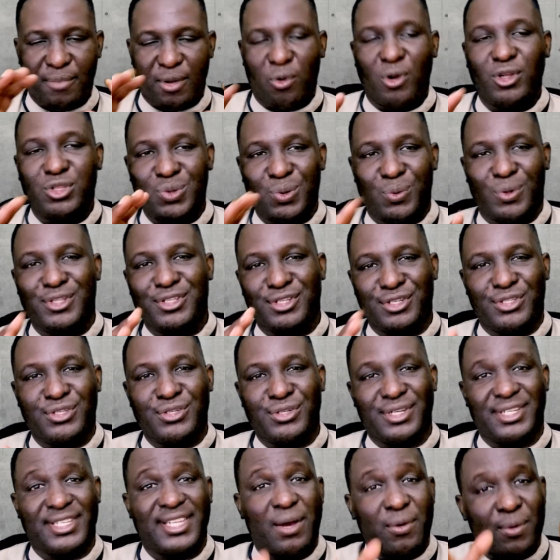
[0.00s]
But what we want to
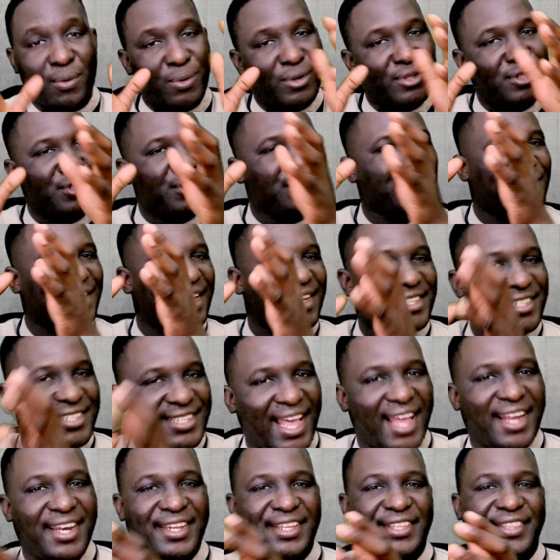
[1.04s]
do is that we want to use
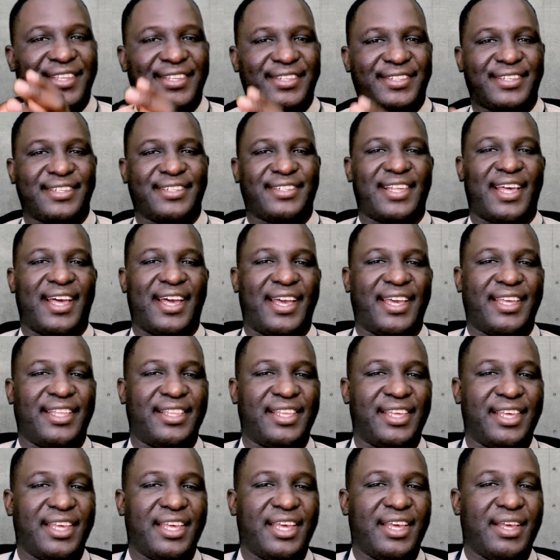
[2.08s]
exactly this
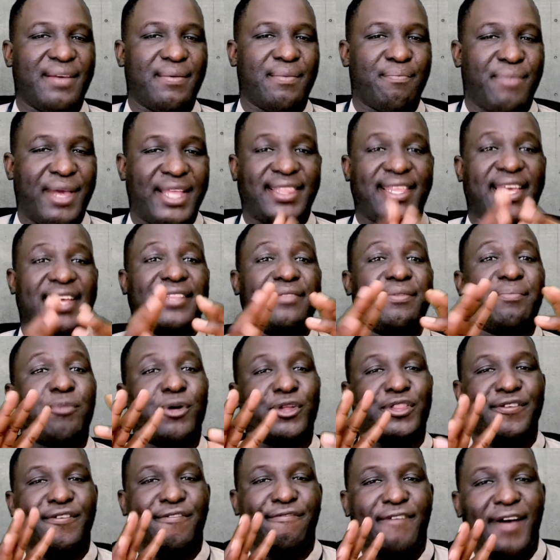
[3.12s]
design, but then
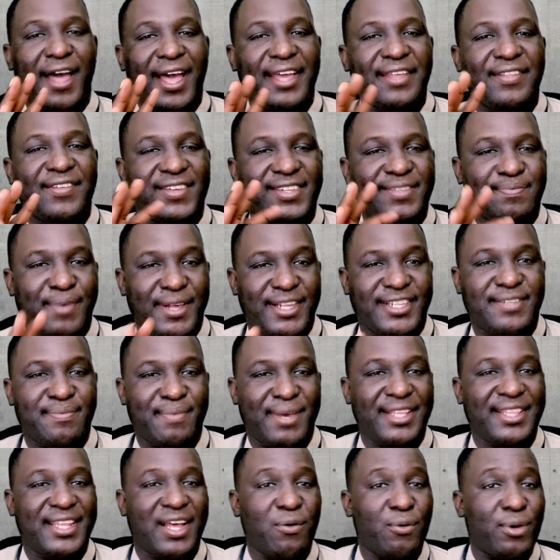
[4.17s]
modify the
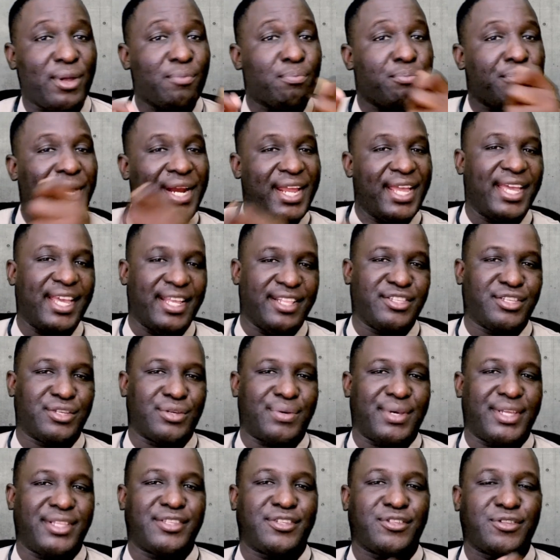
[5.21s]
specimen that we bring
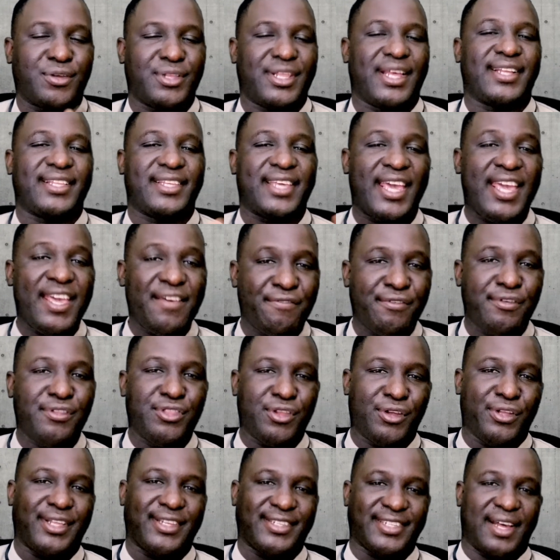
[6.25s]
into it, so that even
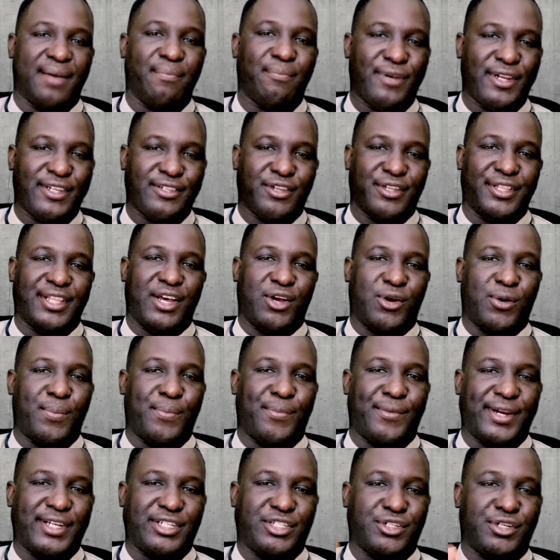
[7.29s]
though the sample is under
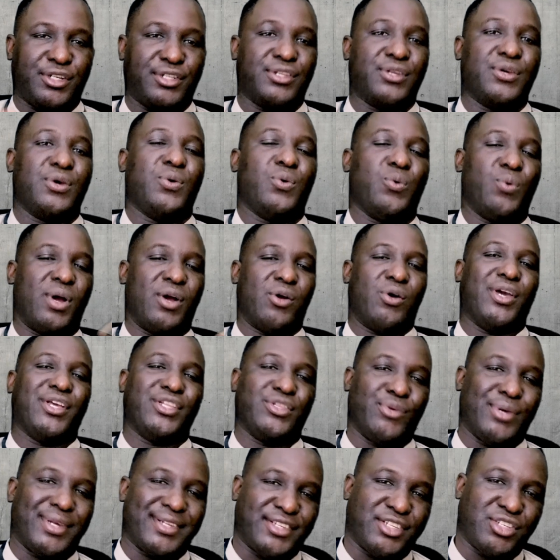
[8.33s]
compression, we are going
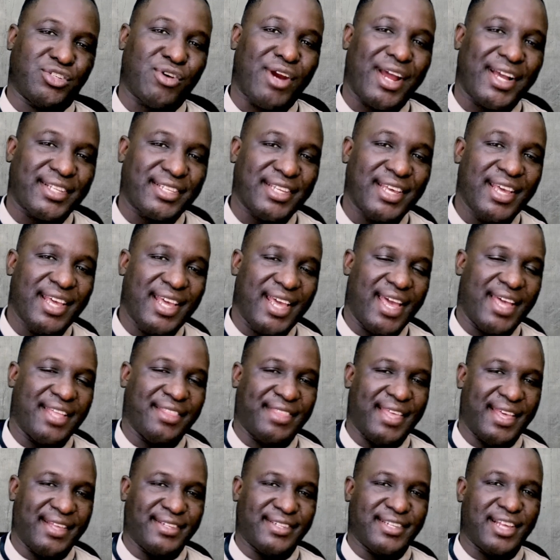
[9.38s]
to extract a
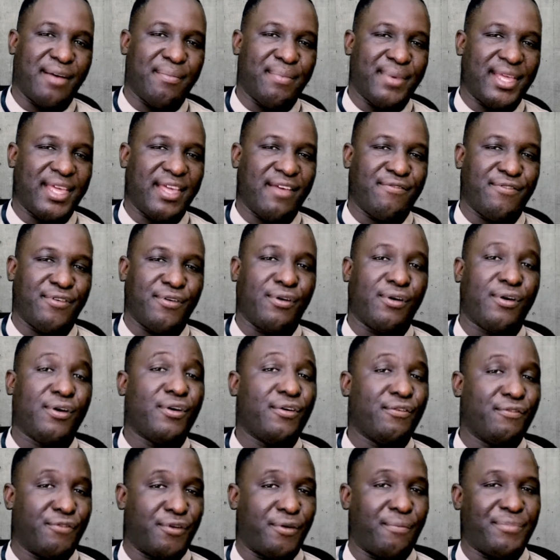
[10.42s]
tensile behavior
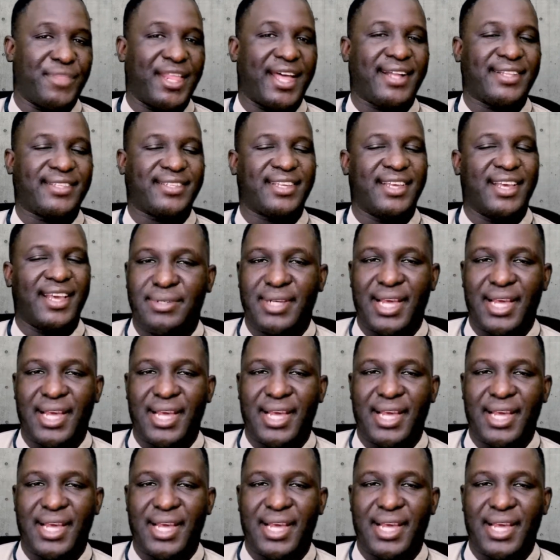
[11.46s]
from that.